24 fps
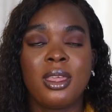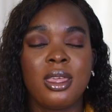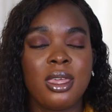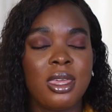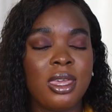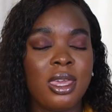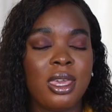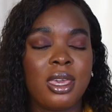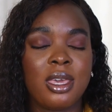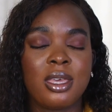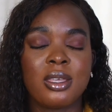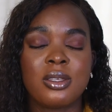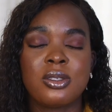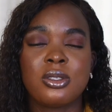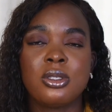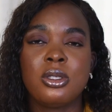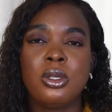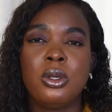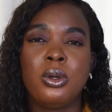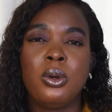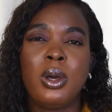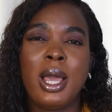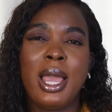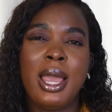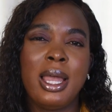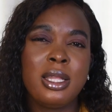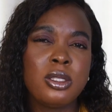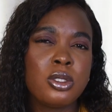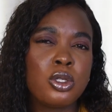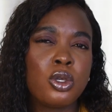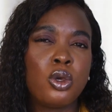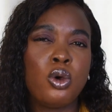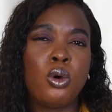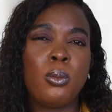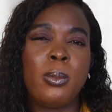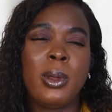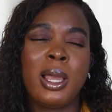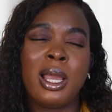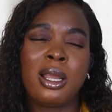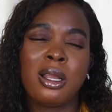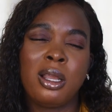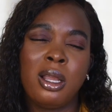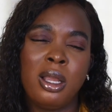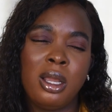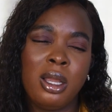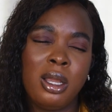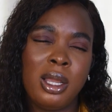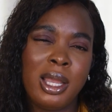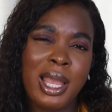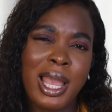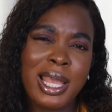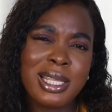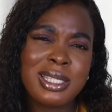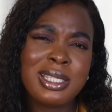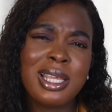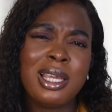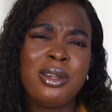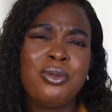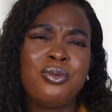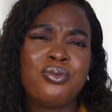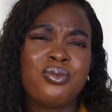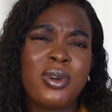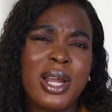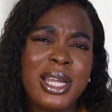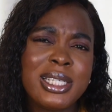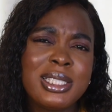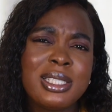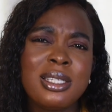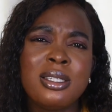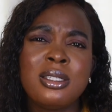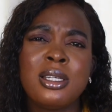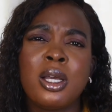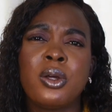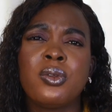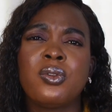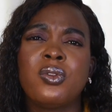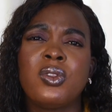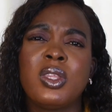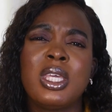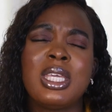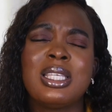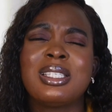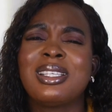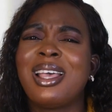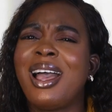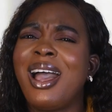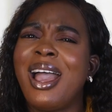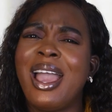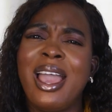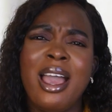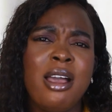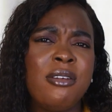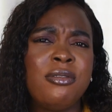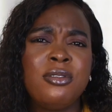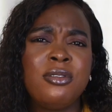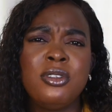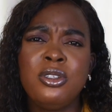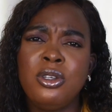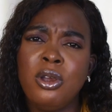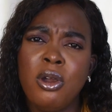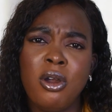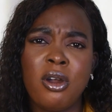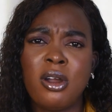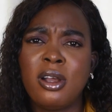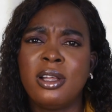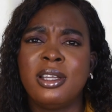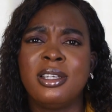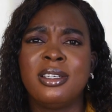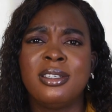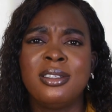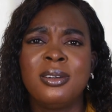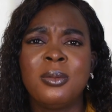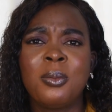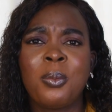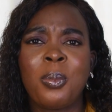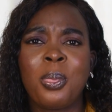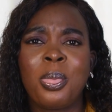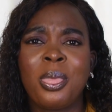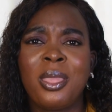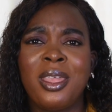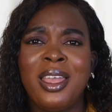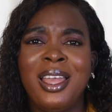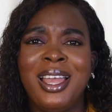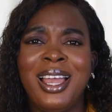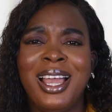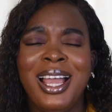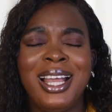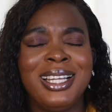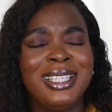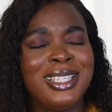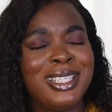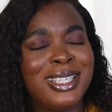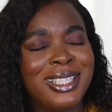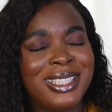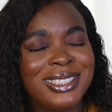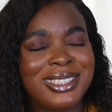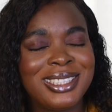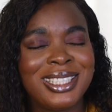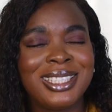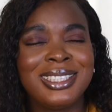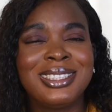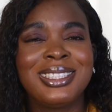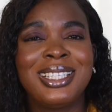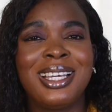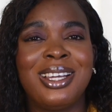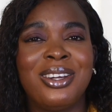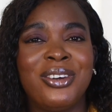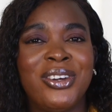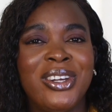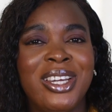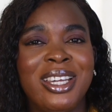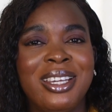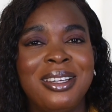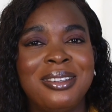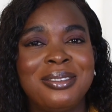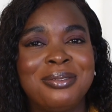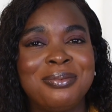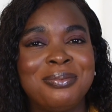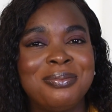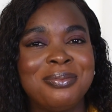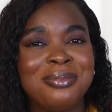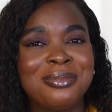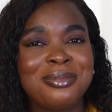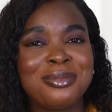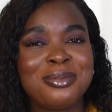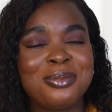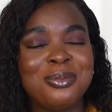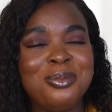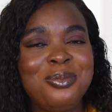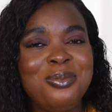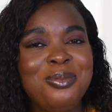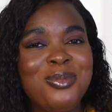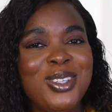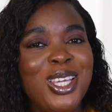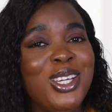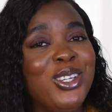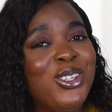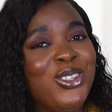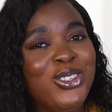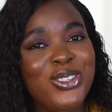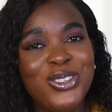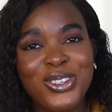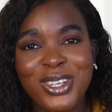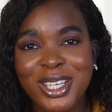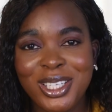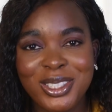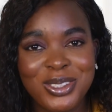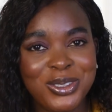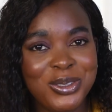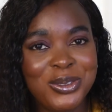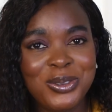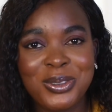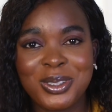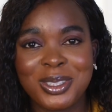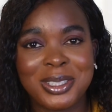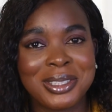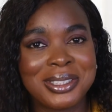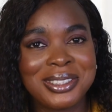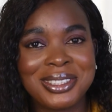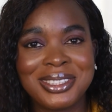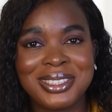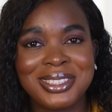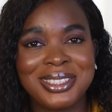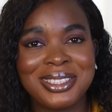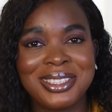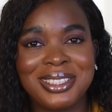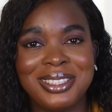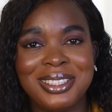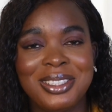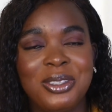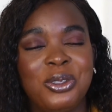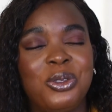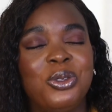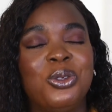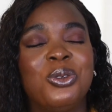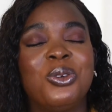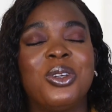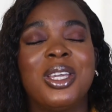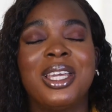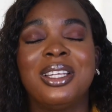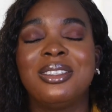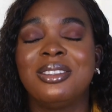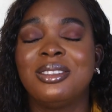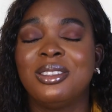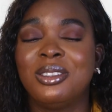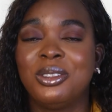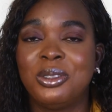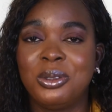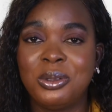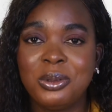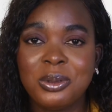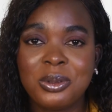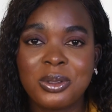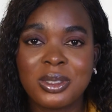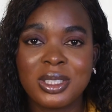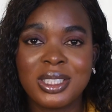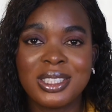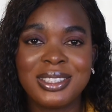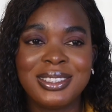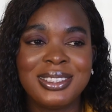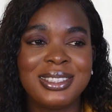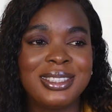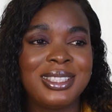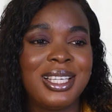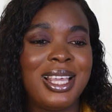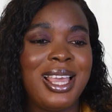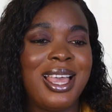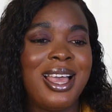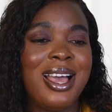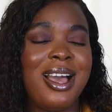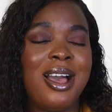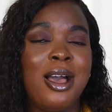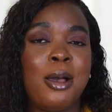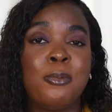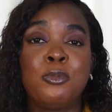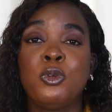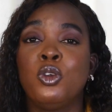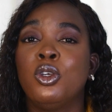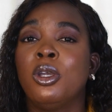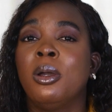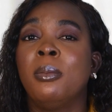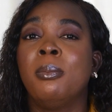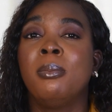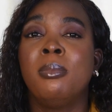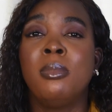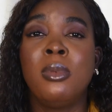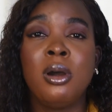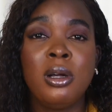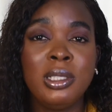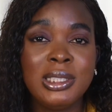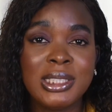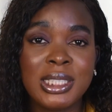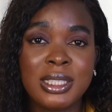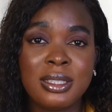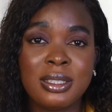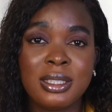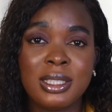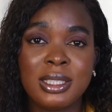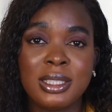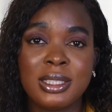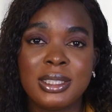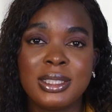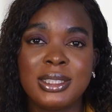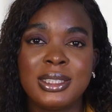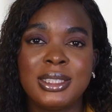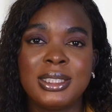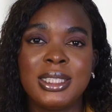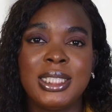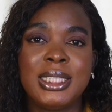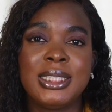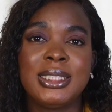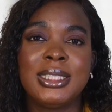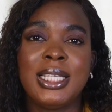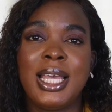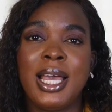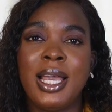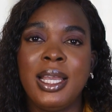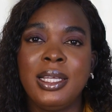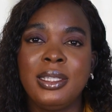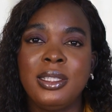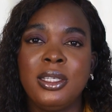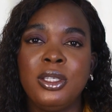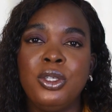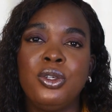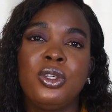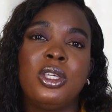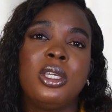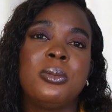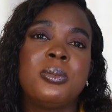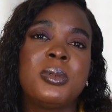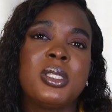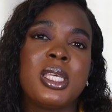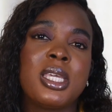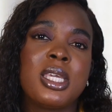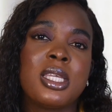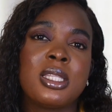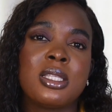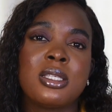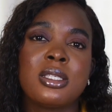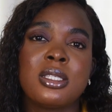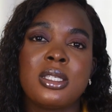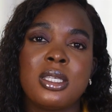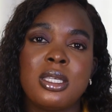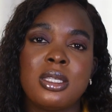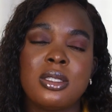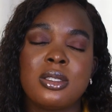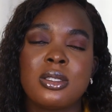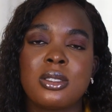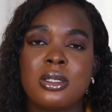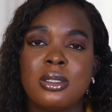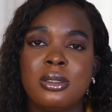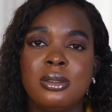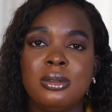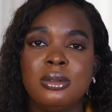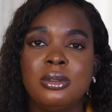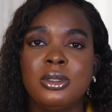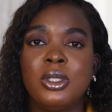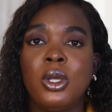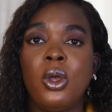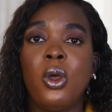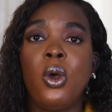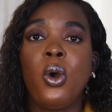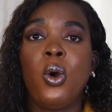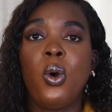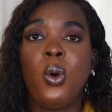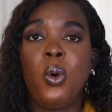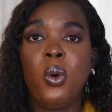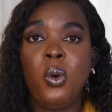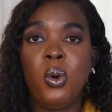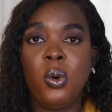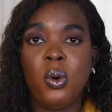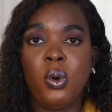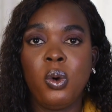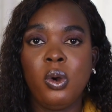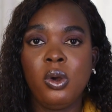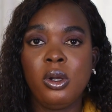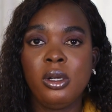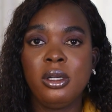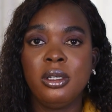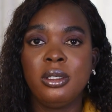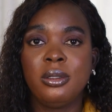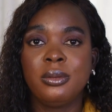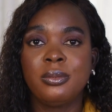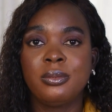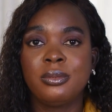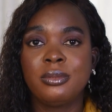Yeah, so I had to go back. I started writing down things I have done, and then I said, Tare, you can do this. You can do this. You're more than this. It's either you keep taking this insult or